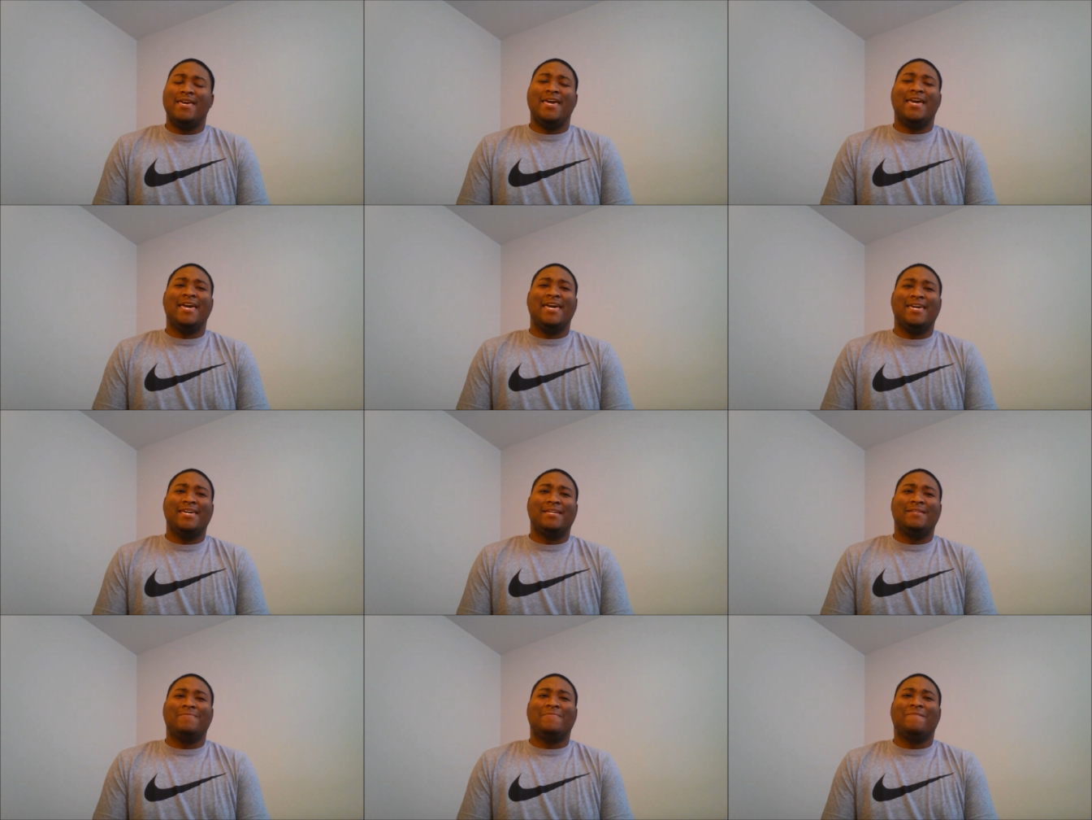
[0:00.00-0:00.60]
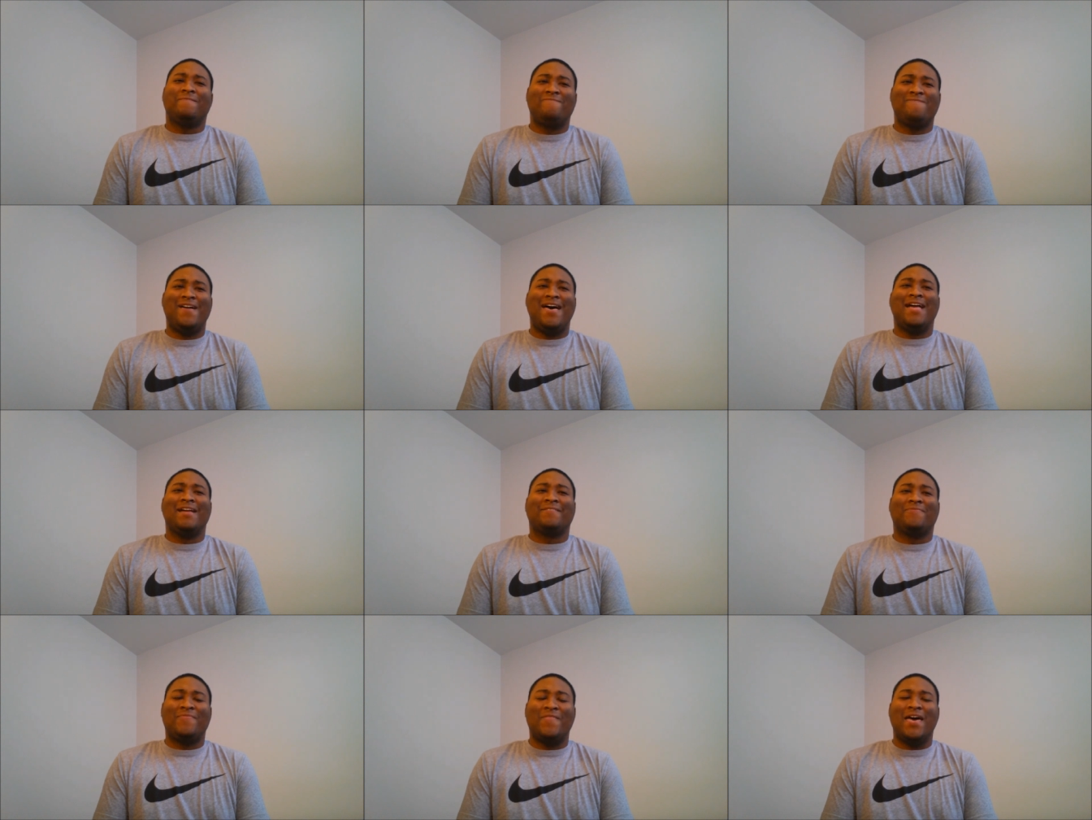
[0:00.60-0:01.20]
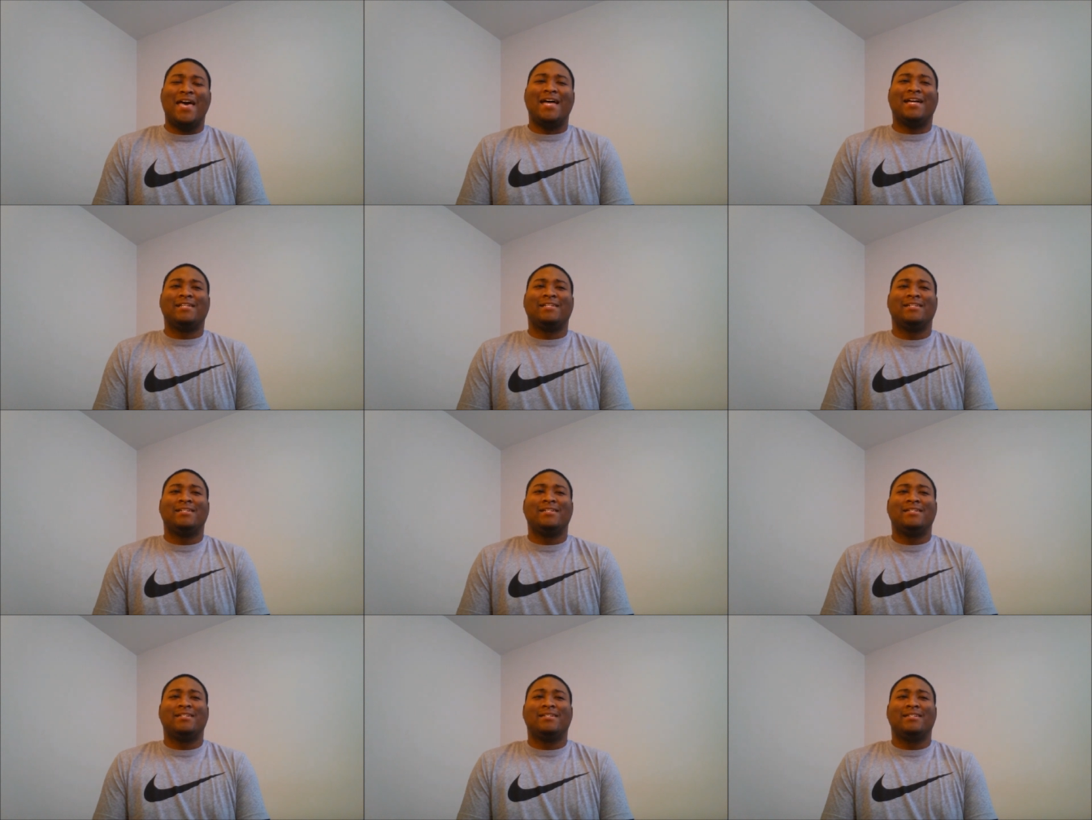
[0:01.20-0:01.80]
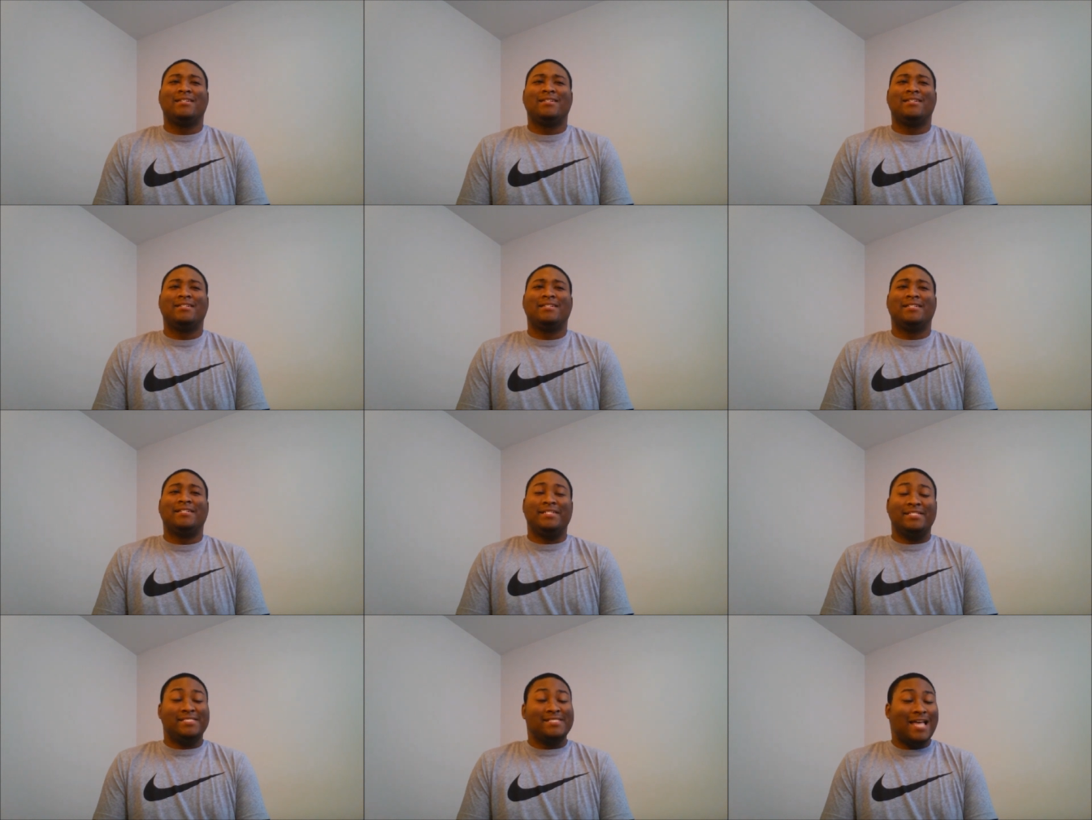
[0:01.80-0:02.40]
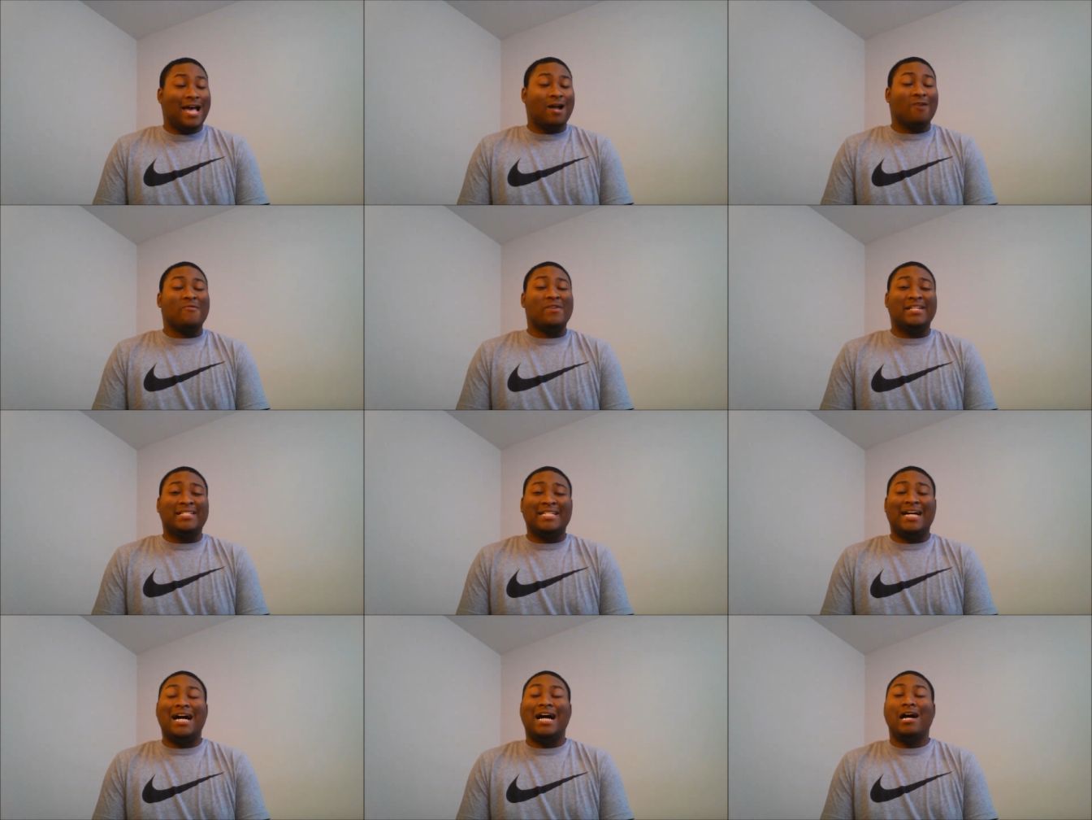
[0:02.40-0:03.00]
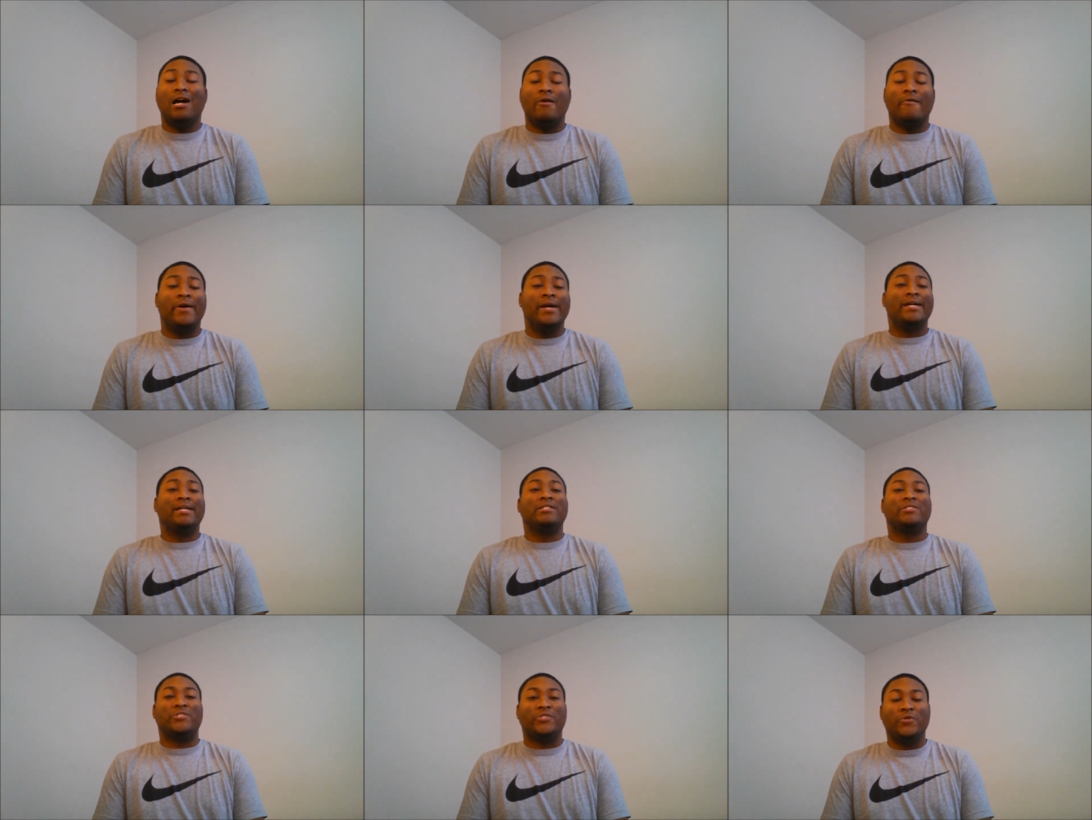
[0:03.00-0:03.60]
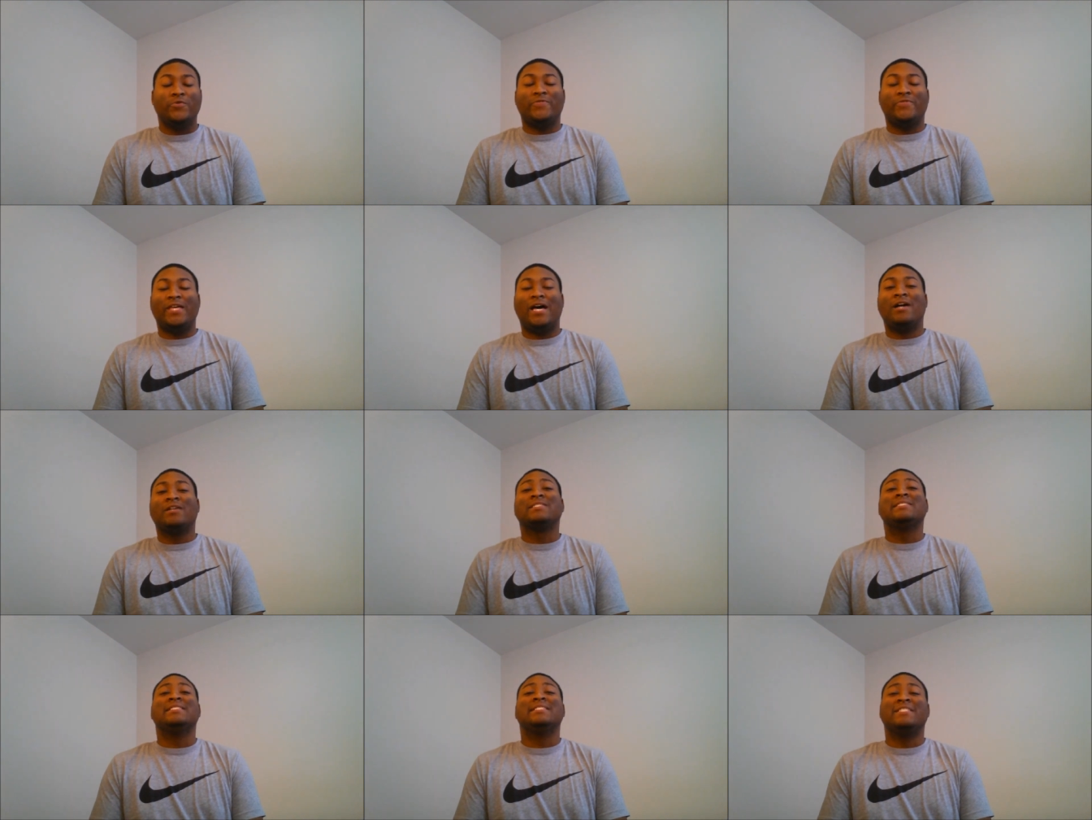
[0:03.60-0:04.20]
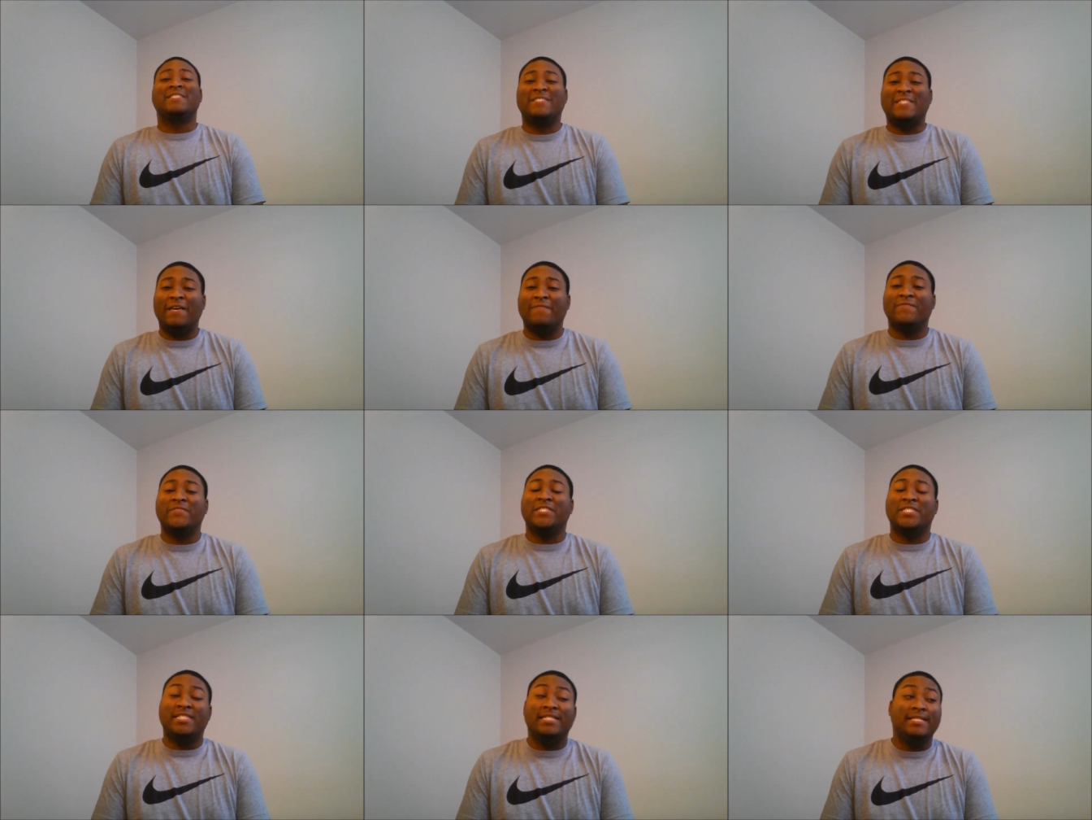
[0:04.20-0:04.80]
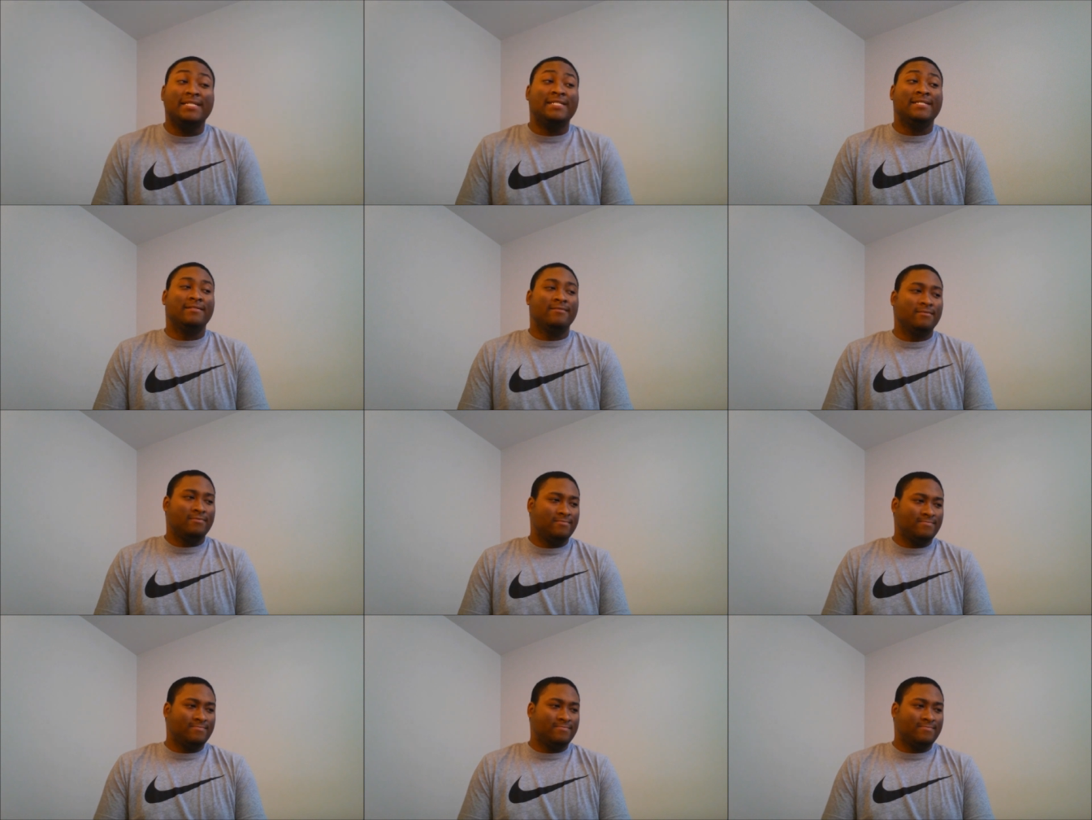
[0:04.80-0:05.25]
And the fact that he's now retiring in two thousand seventeen,